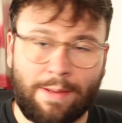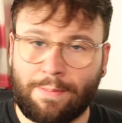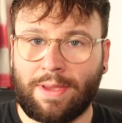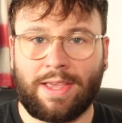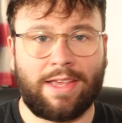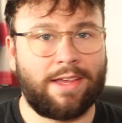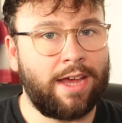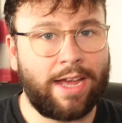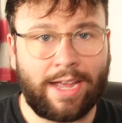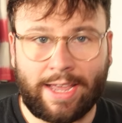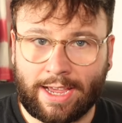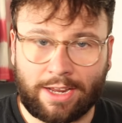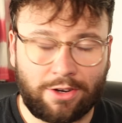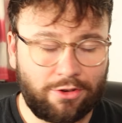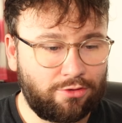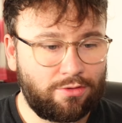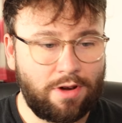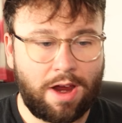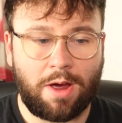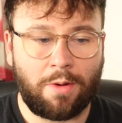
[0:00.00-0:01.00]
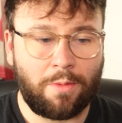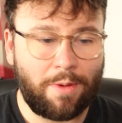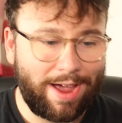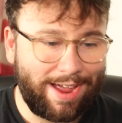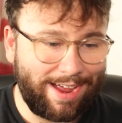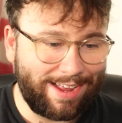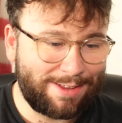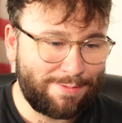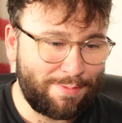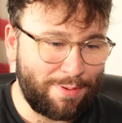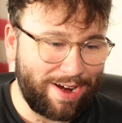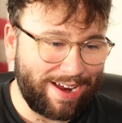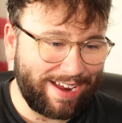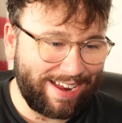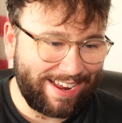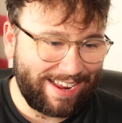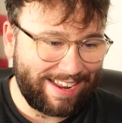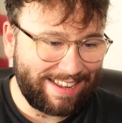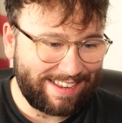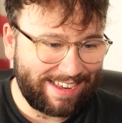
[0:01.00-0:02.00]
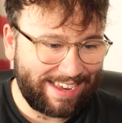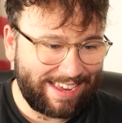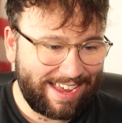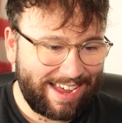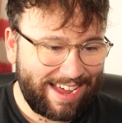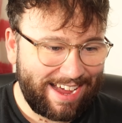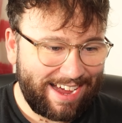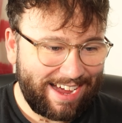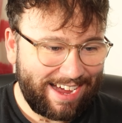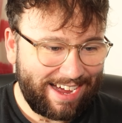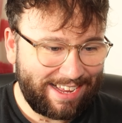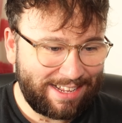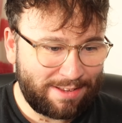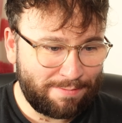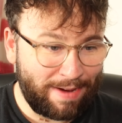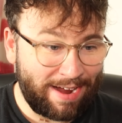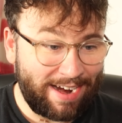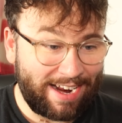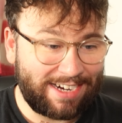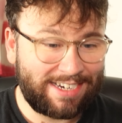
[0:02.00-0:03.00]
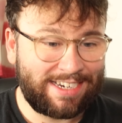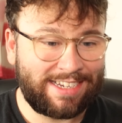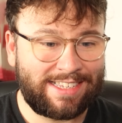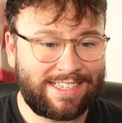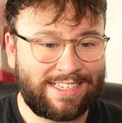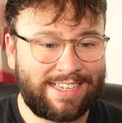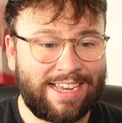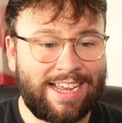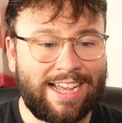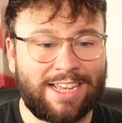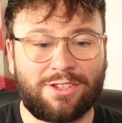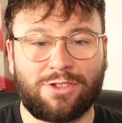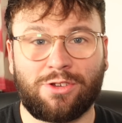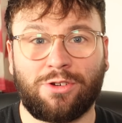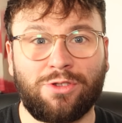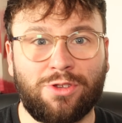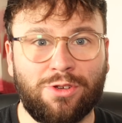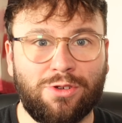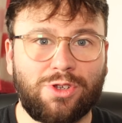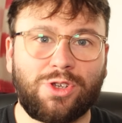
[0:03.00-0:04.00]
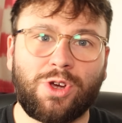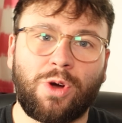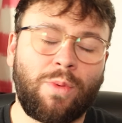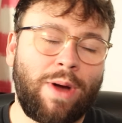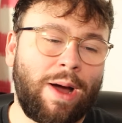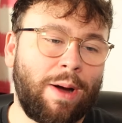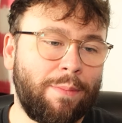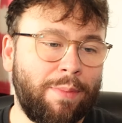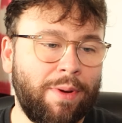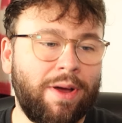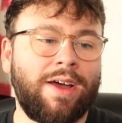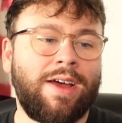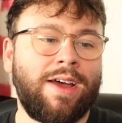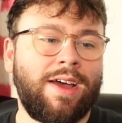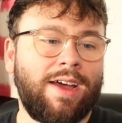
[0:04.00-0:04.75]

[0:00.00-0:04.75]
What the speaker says: beat again straight away. It's pretty easy. It's mad actually to see Castor do so well, but